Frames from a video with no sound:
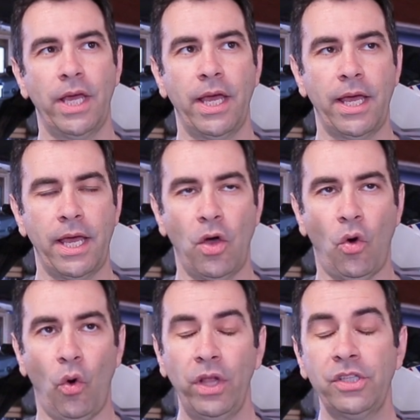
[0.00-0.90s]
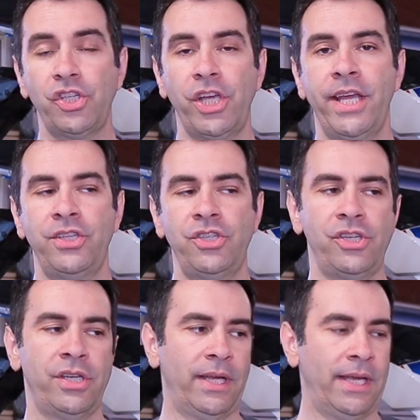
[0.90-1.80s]
the oil
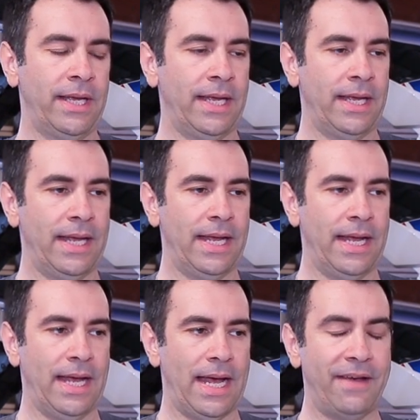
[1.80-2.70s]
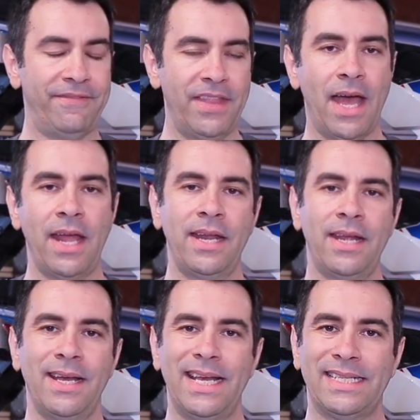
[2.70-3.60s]
change, I've done
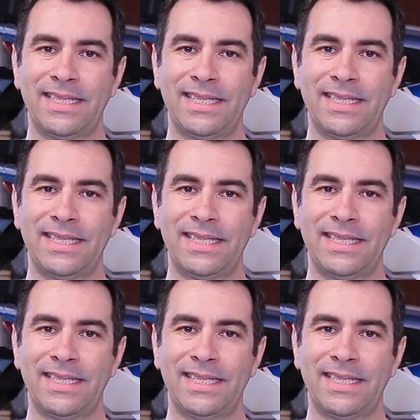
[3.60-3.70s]
a